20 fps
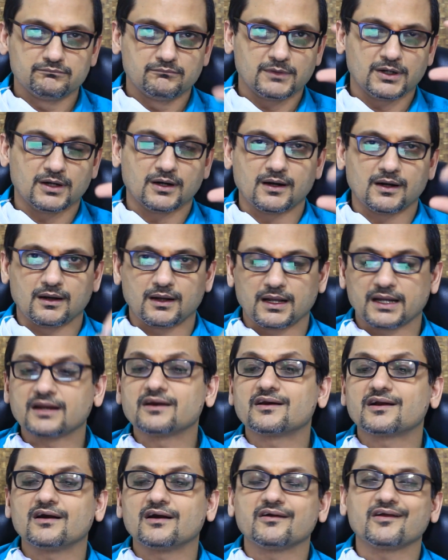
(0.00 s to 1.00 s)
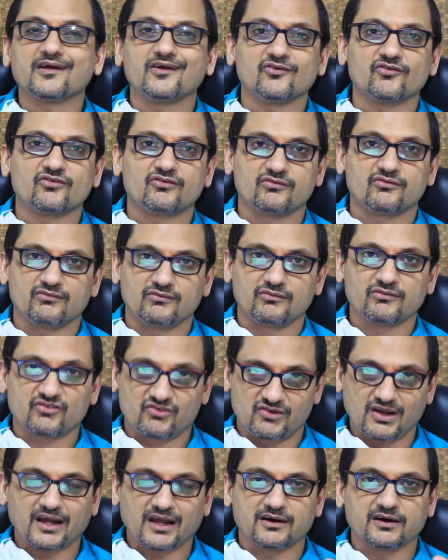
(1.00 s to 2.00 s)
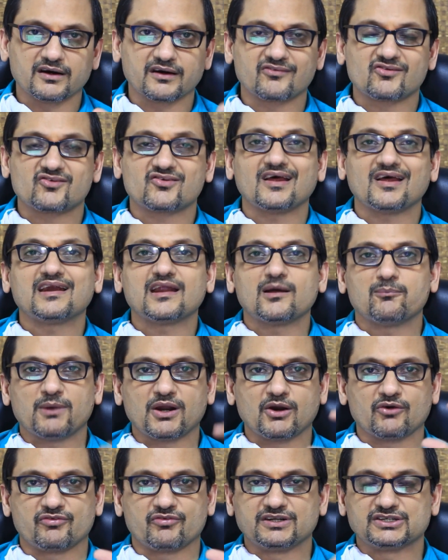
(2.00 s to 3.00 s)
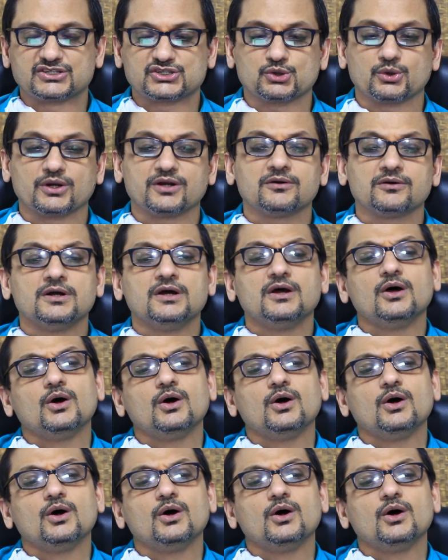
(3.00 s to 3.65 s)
And it contains standard is 10 ml of insulin.